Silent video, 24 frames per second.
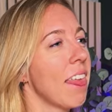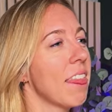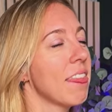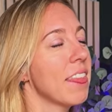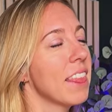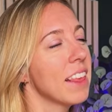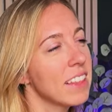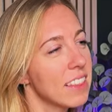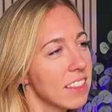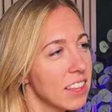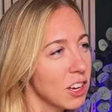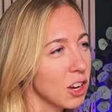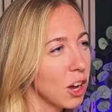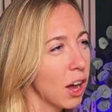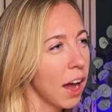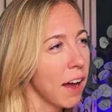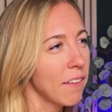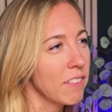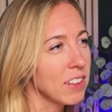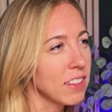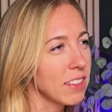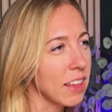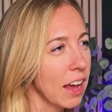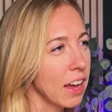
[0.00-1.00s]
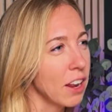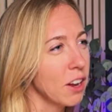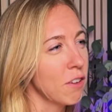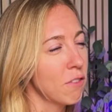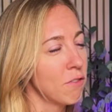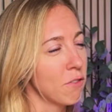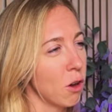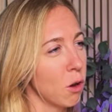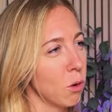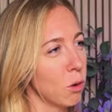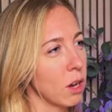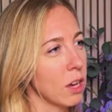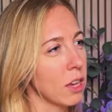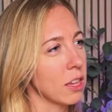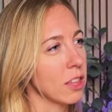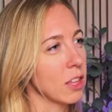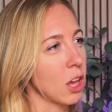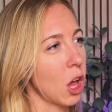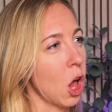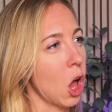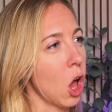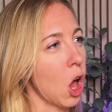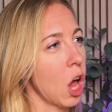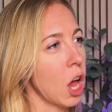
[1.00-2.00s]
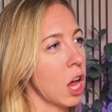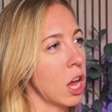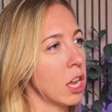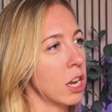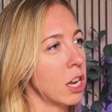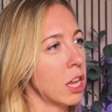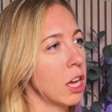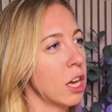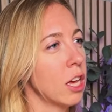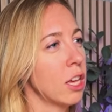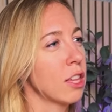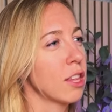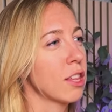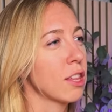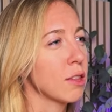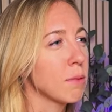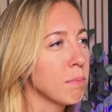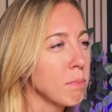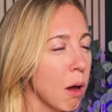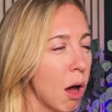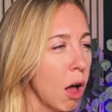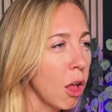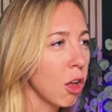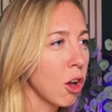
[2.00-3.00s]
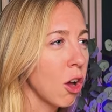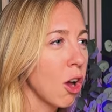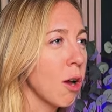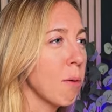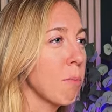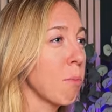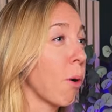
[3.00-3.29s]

This year, I've decided to focus on smaller,